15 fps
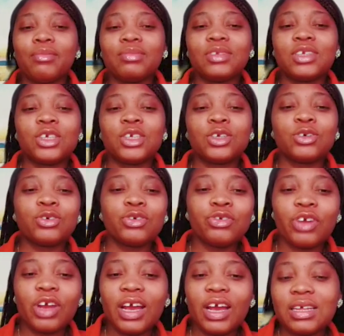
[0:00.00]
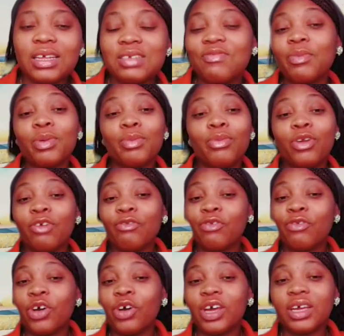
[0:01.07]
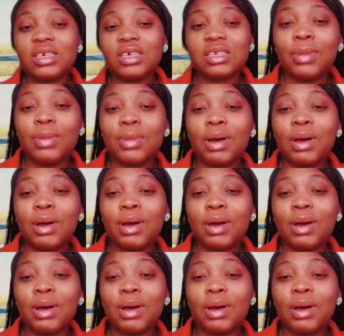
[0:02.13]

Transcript: children, it's for people of all ages, but most